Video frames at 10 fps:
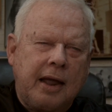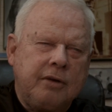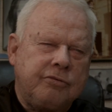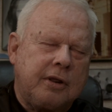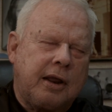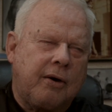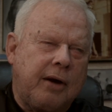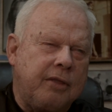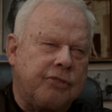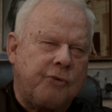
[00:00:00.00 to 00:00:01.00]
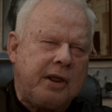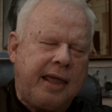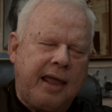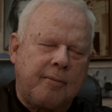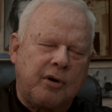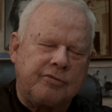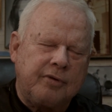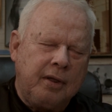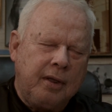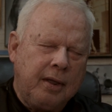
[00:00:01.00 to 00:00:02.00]
I used to carry 3
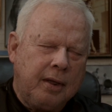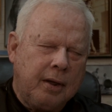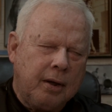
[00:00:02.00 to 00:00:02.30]
cameras.